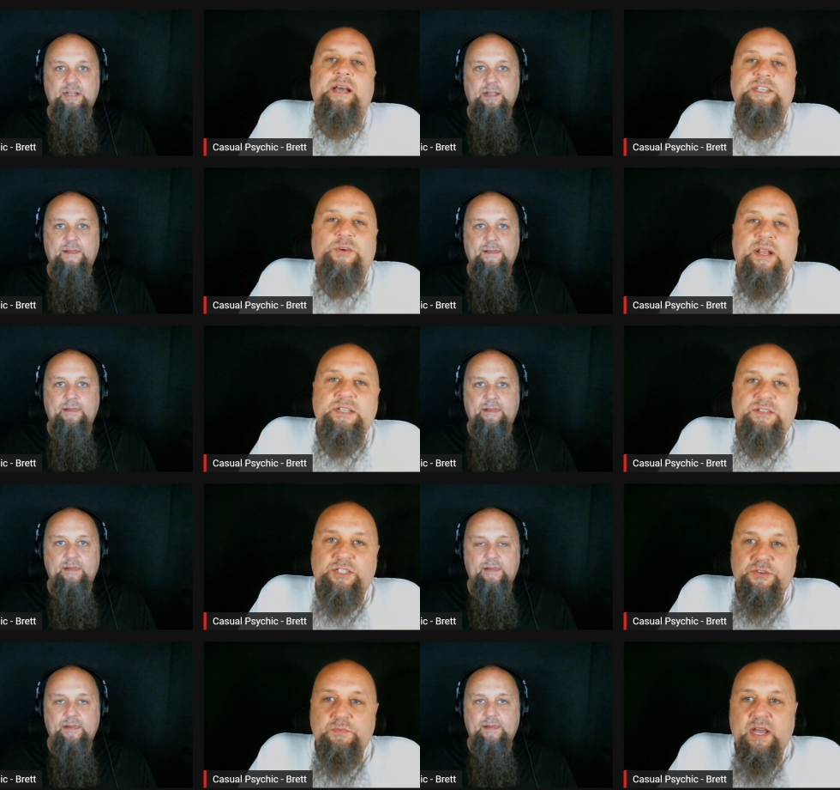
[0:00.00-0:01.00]
Speaker 1: I try to
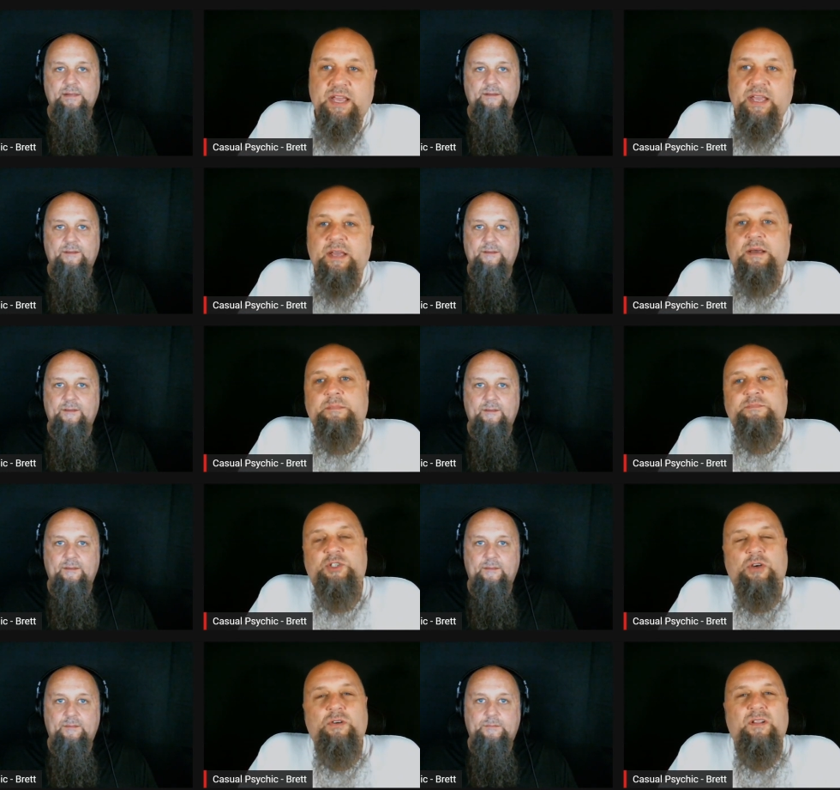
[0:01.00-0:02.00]
do my um,
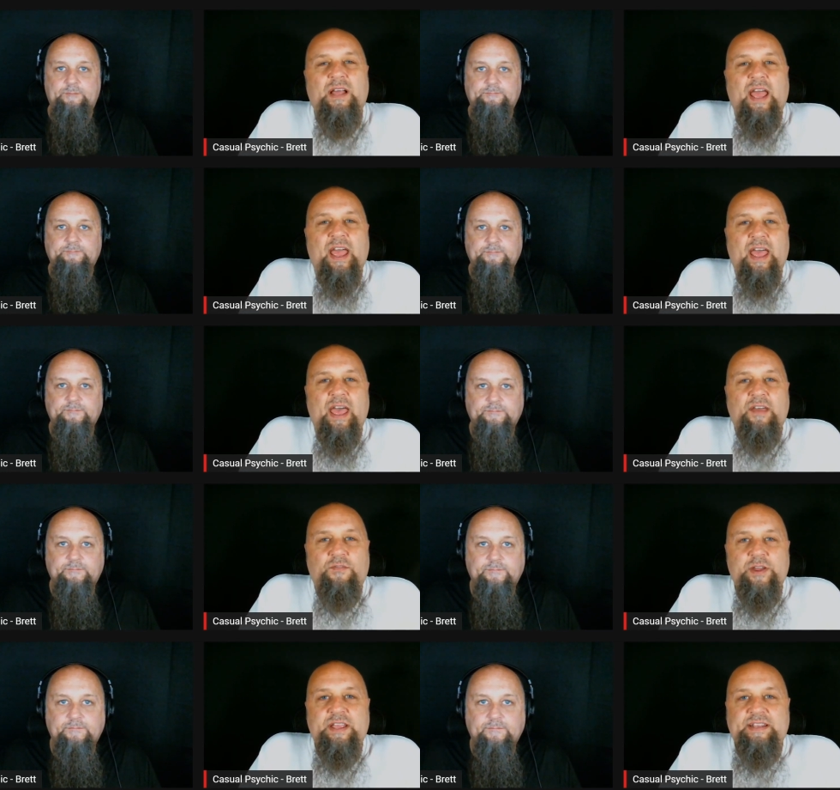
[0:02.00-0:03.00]
journal
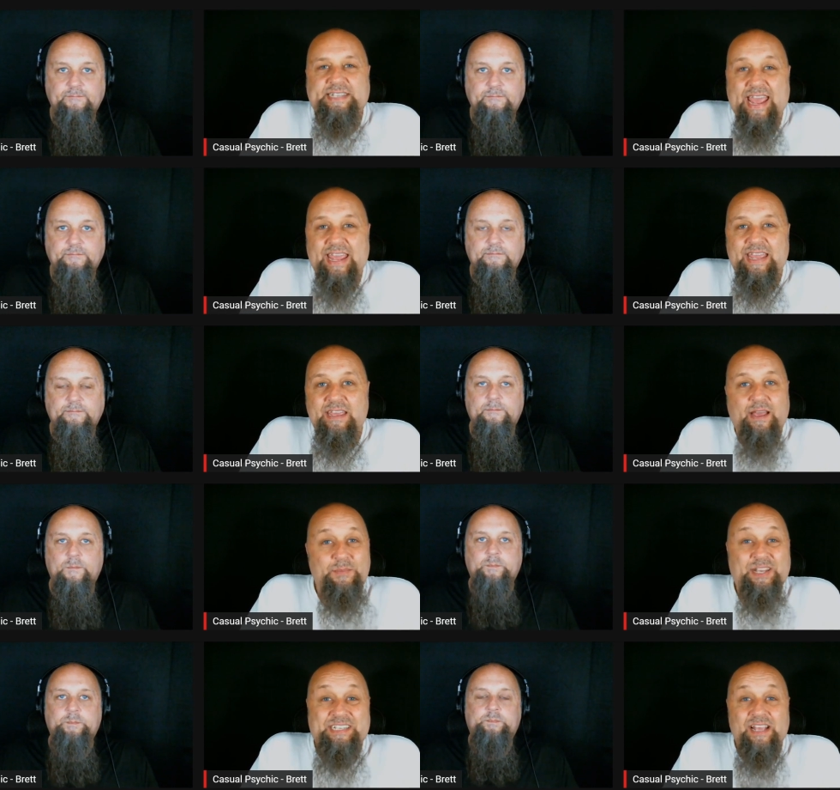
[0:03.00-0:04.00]
every day. I
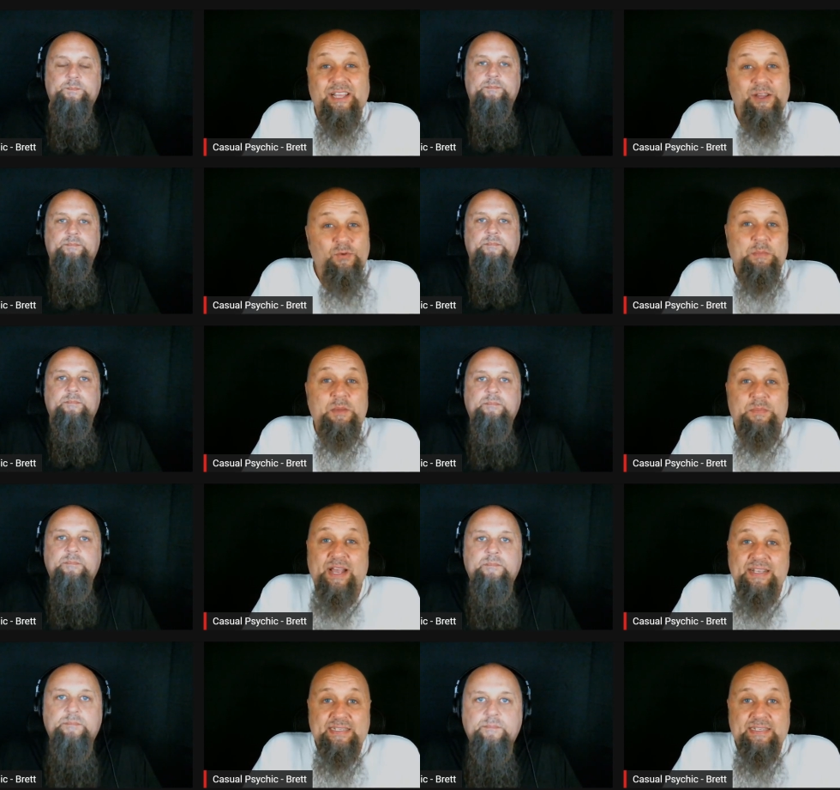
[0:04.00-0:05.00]
mean, daily would be
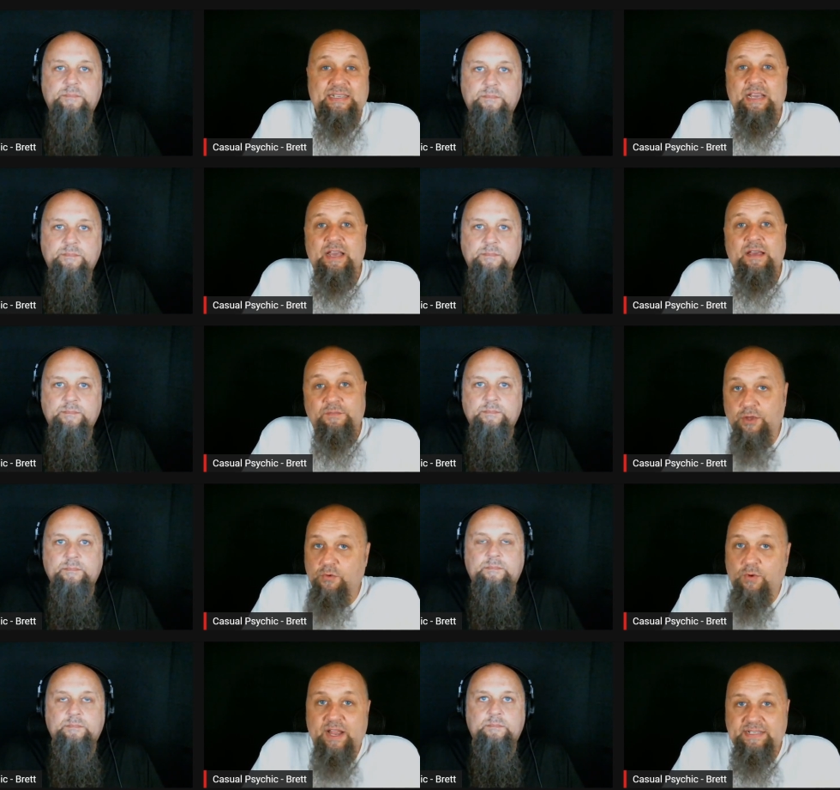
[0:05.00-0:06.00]
best if you can
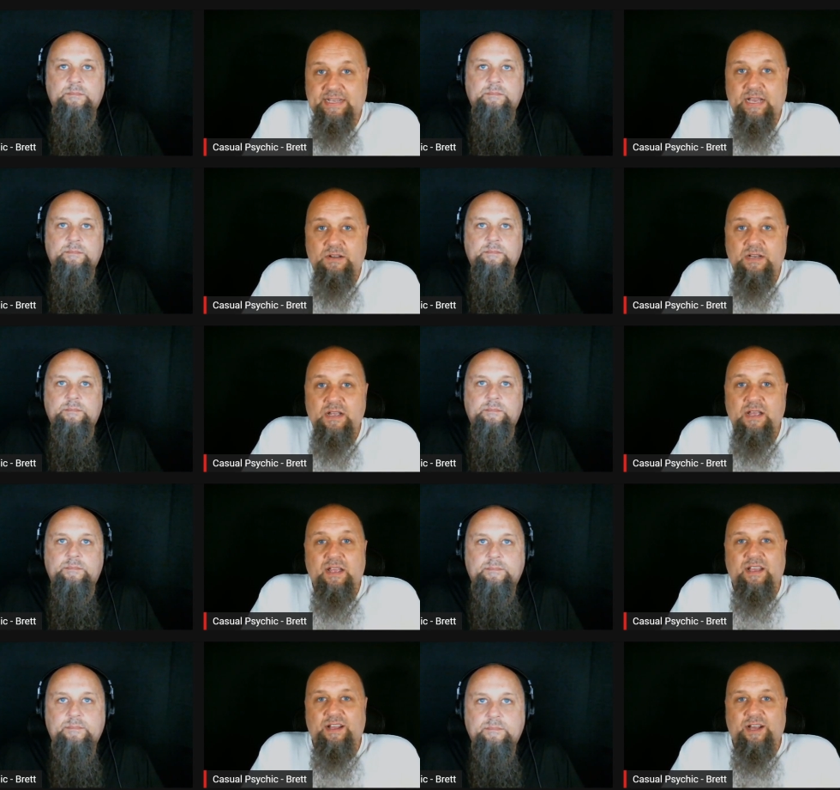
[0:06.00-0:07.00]
write it down.
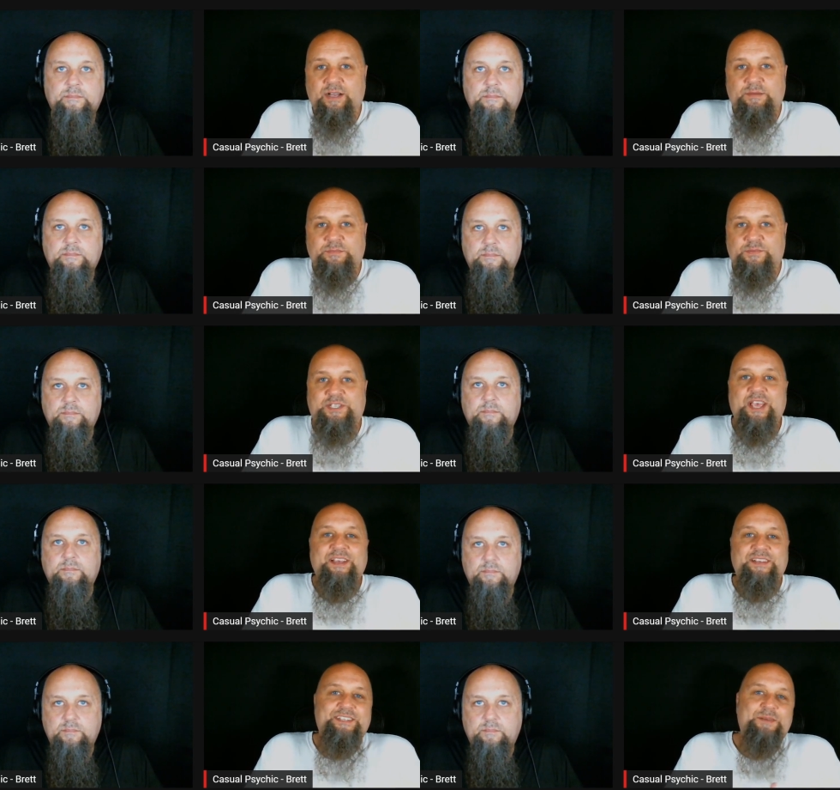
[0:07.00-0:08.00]
Um,
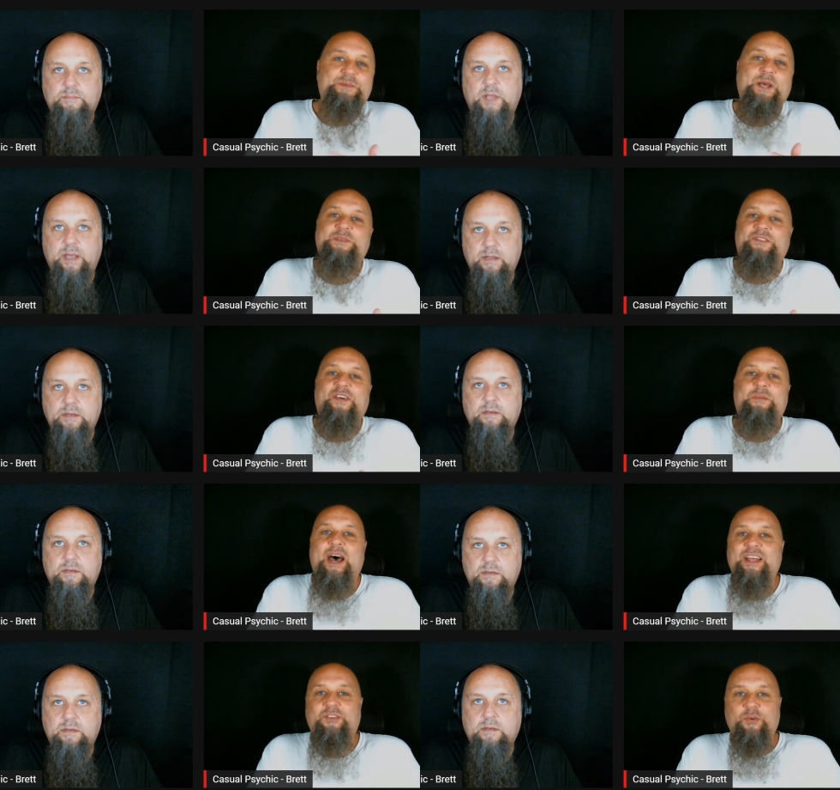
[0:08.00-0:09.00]
sometimes yeah. if I'm
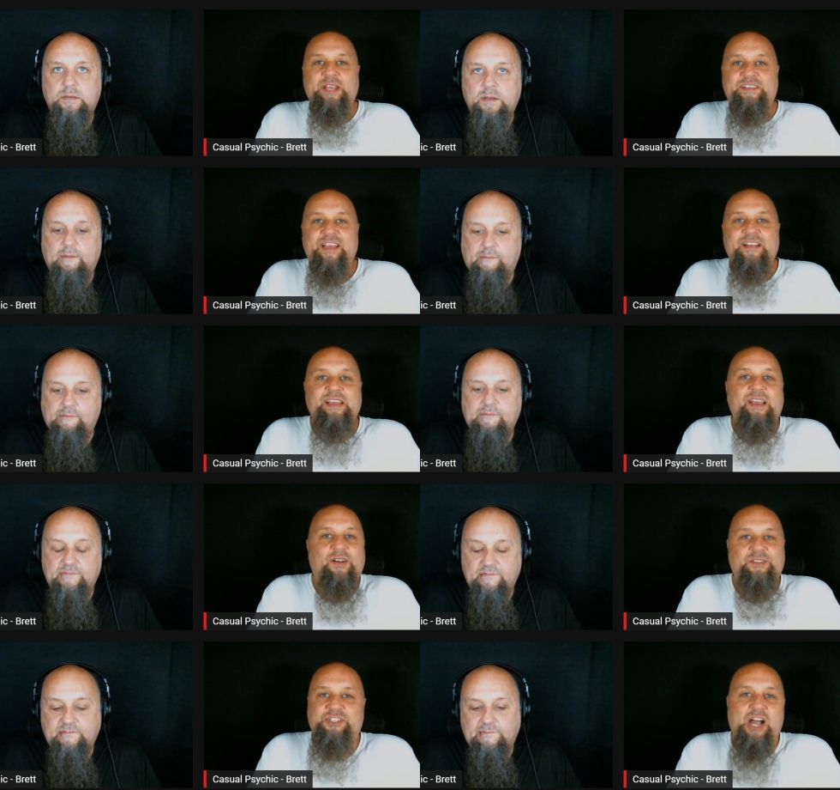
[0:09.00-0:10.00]
not doing it daily,
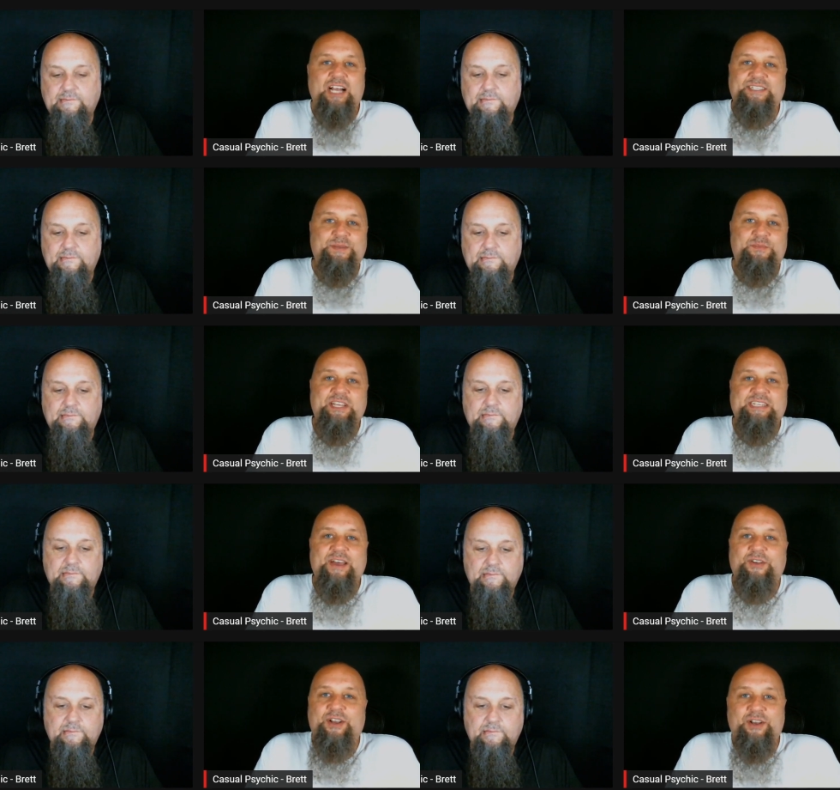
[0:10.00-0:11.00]
I'll jot something
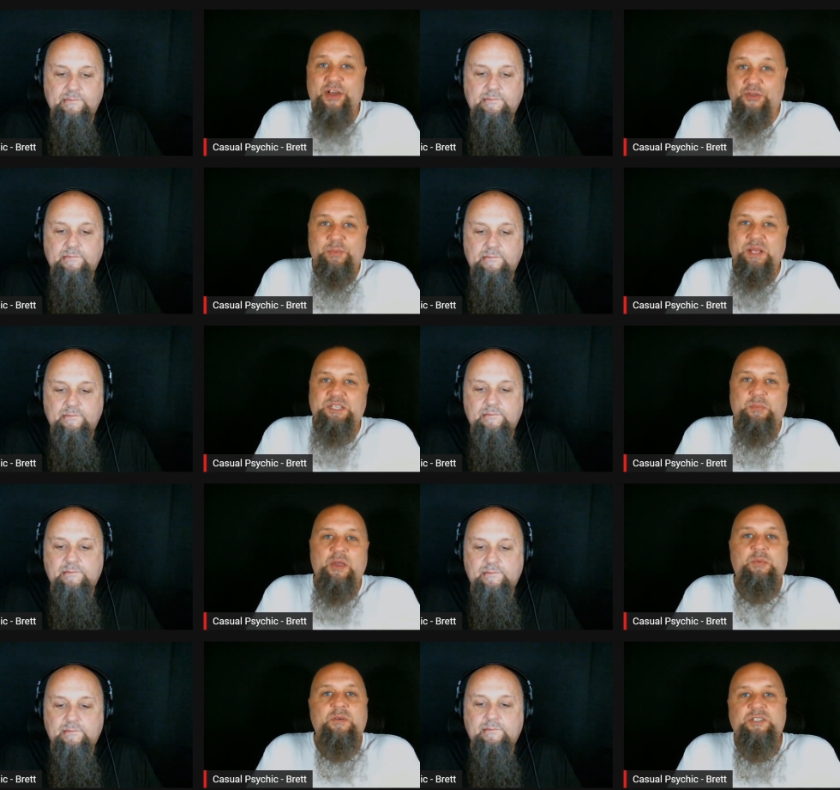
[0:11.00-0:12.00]
down on another piece of
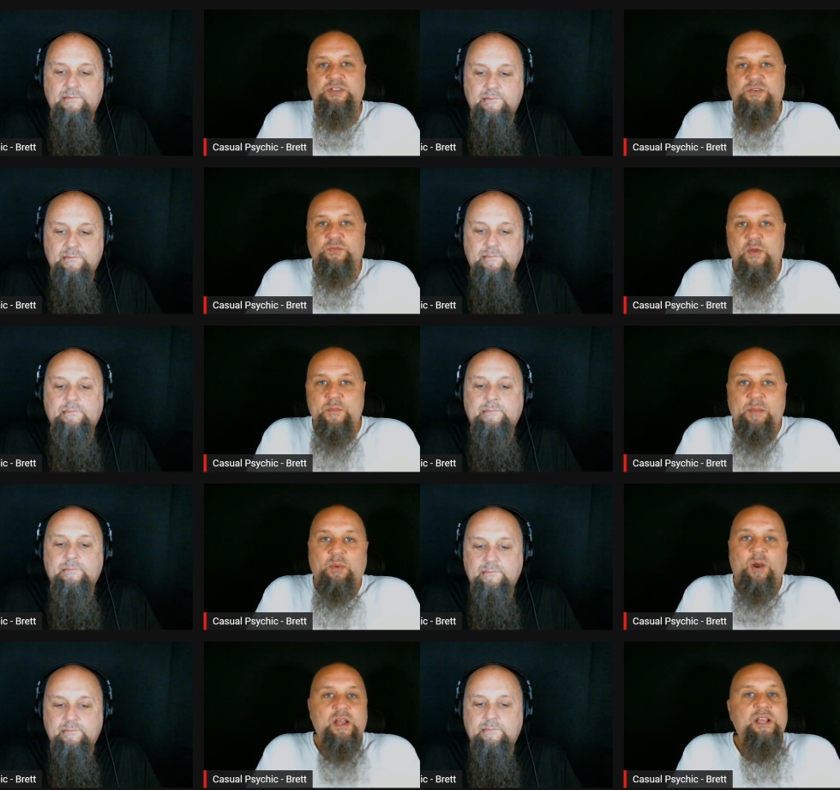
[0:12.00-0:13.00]
paper to
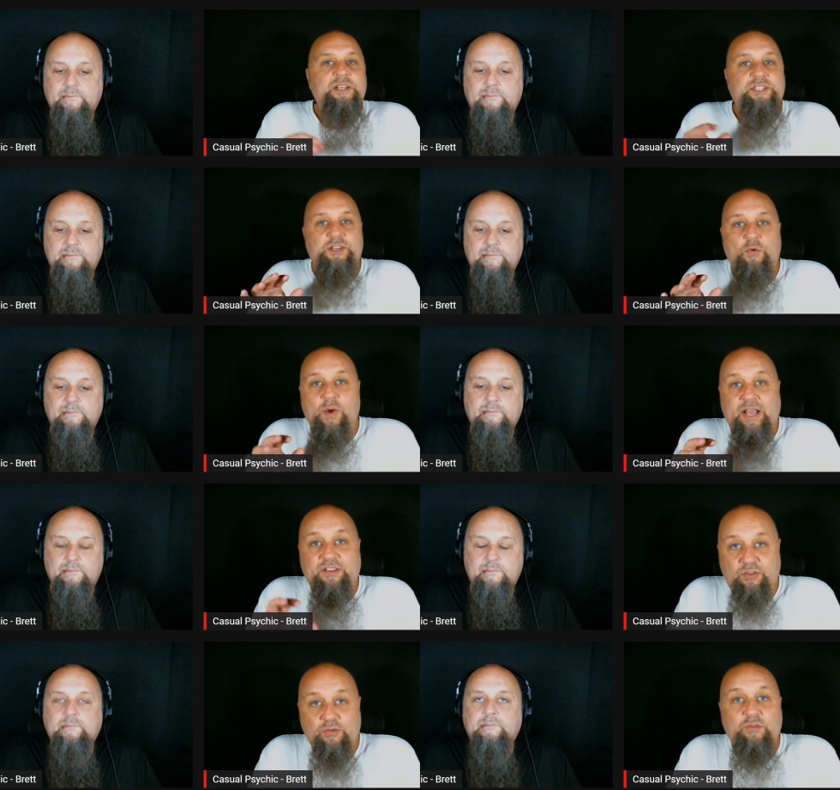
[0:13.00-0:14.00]
remember. So when I
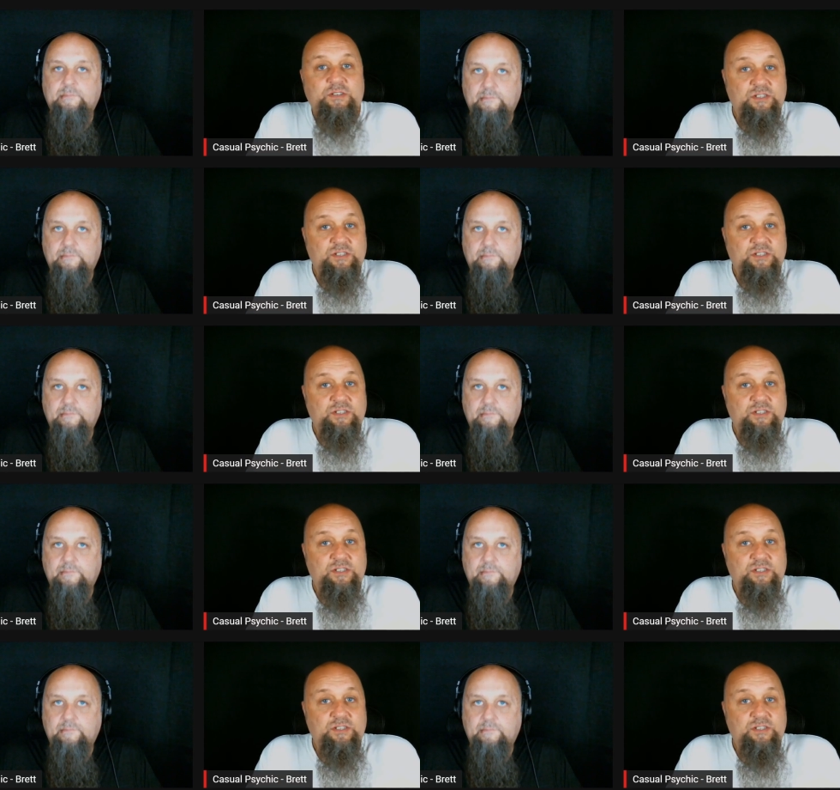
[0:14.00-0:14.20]
do